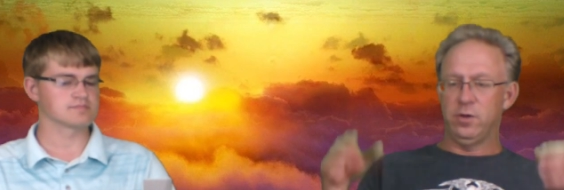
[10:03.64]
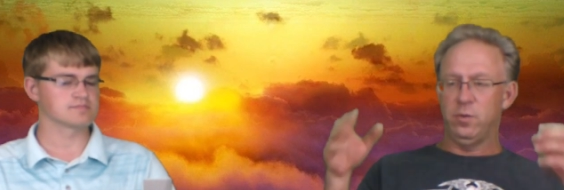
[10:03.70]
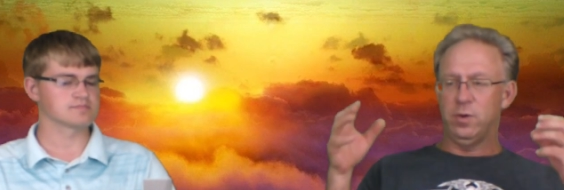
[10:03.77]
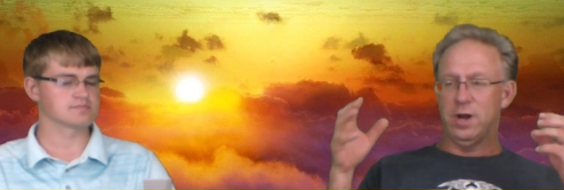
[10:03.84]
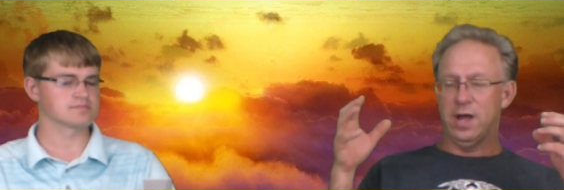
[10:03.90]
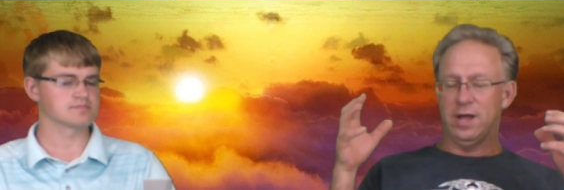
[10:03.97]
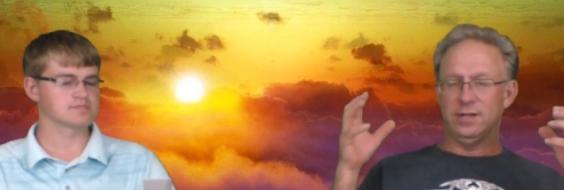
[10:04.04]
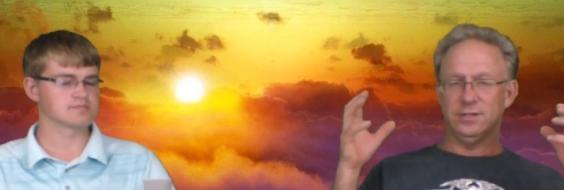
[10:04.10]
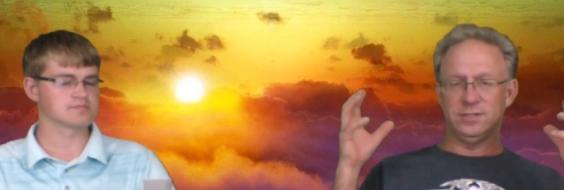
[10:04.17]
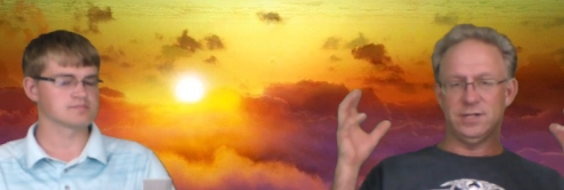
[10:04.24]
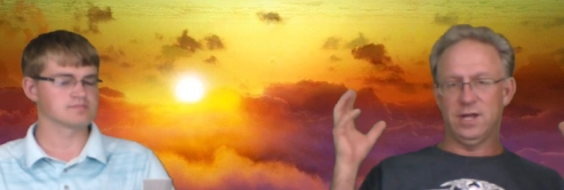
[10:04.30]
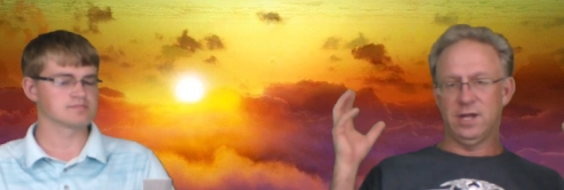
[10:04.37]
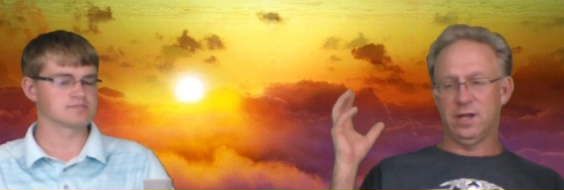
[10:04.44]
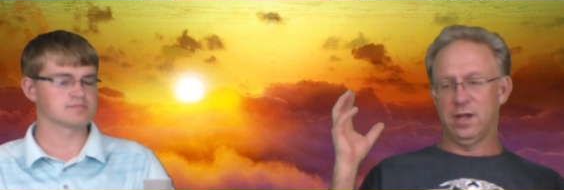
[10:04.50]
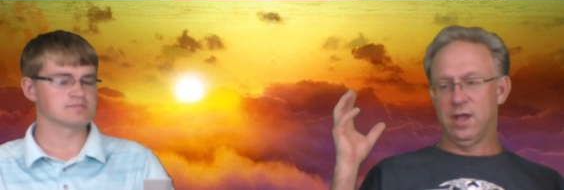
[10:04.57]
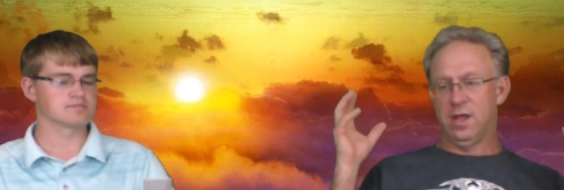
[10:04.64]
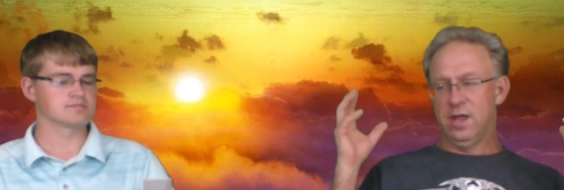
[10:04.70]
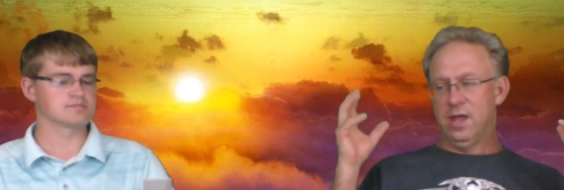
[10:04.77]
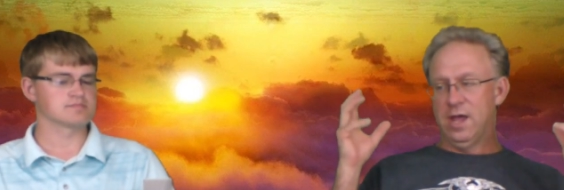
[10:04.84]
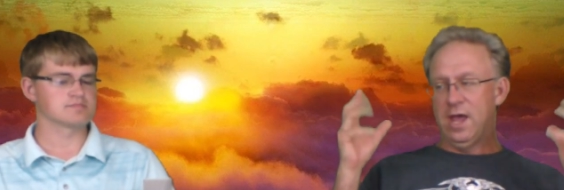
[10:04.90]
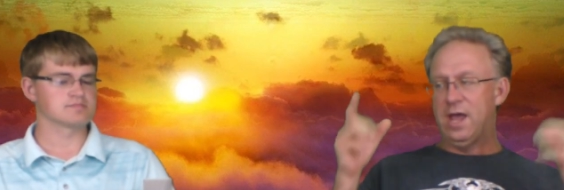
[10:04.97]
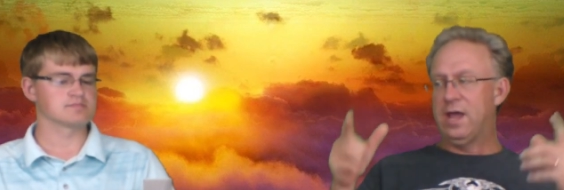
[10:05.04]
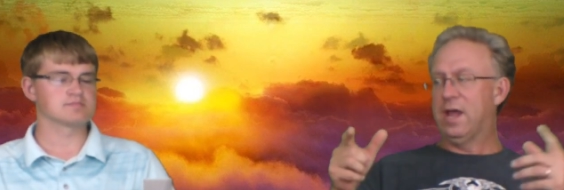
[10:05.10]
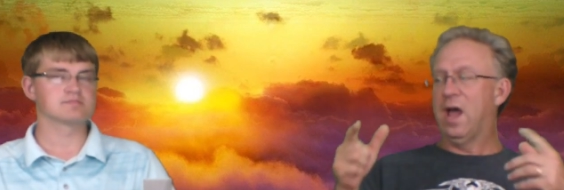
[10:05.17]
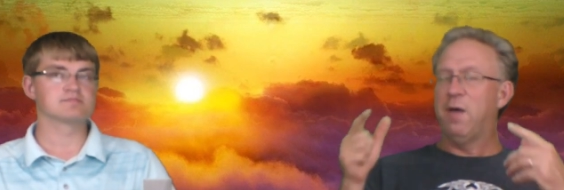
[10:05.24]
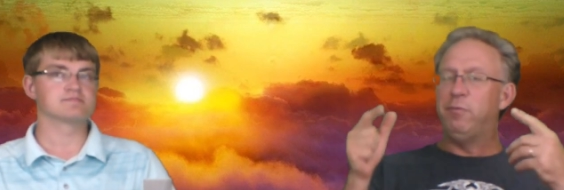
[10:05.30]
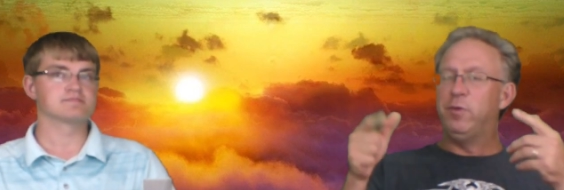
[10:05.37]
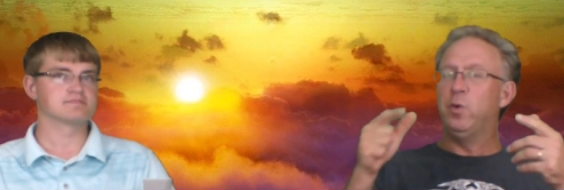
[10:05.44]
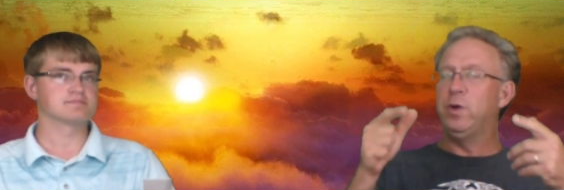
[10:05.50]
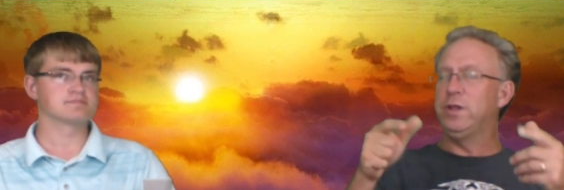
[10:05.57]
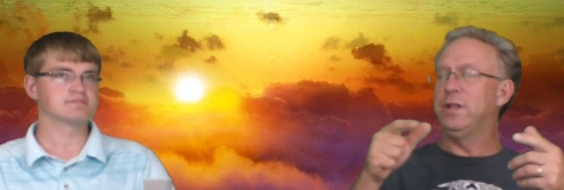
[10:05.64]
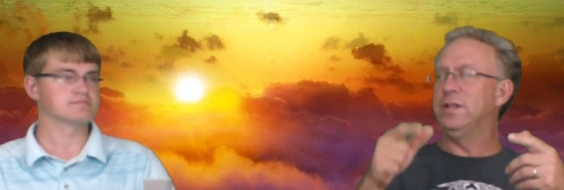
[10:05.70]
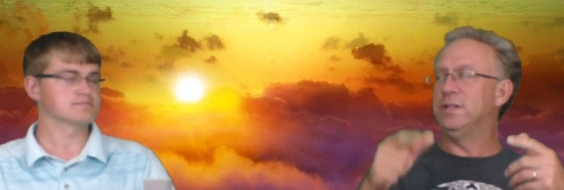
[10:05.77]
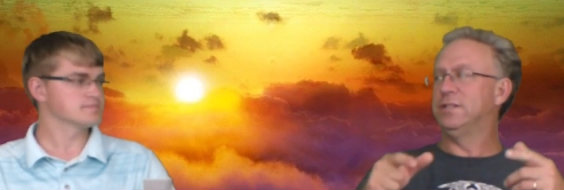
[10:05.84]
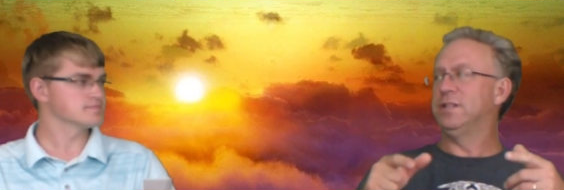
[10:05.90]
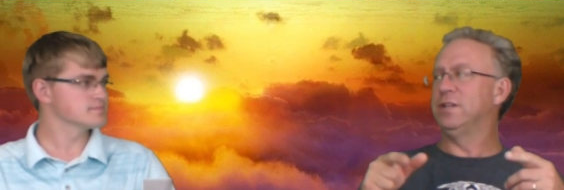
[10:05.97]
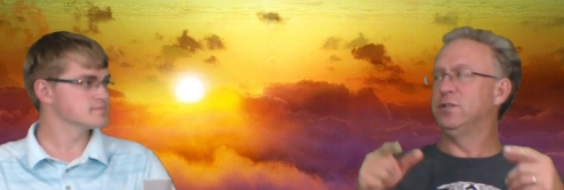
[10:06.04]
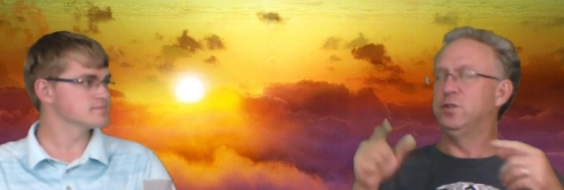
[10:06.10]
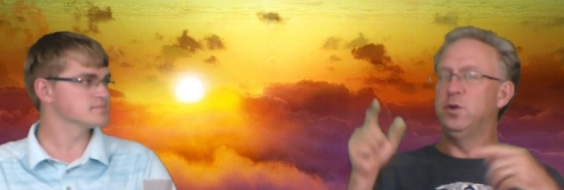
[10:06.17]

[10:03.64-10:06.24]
Speaker 1: and I and saying, Hey, I'm doing these things. Do you